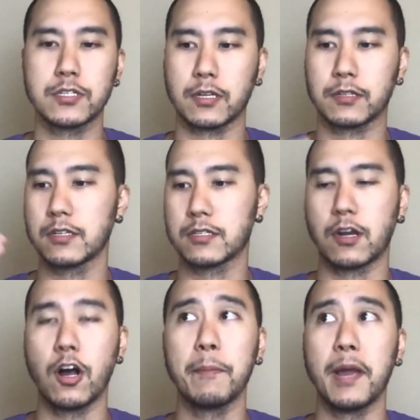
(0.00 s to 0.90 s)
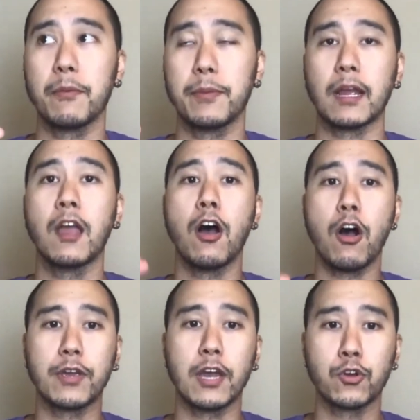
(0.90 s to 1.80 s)
to call them out and be like,
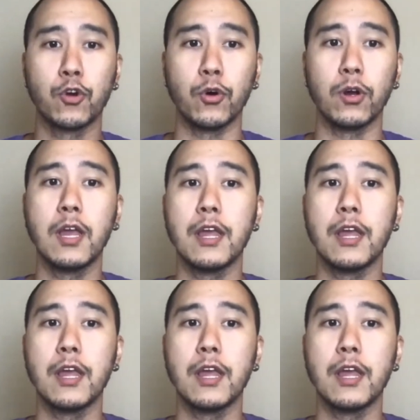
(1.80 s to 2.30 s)
okay, cool,